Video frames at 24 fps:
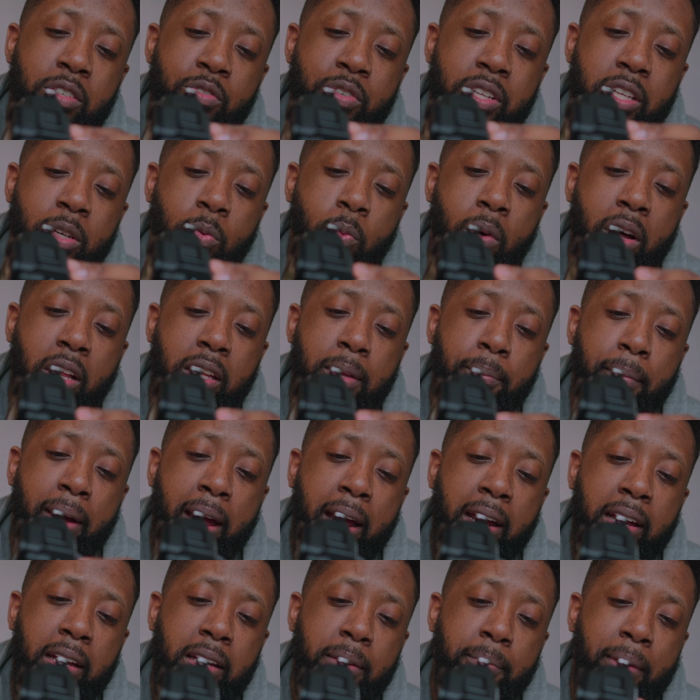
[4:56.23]
really well in
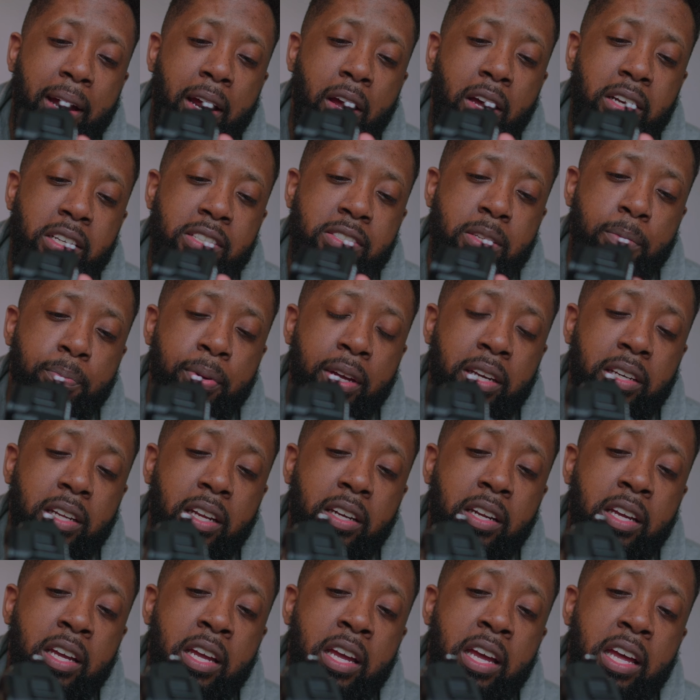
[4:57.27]
my honest opinion.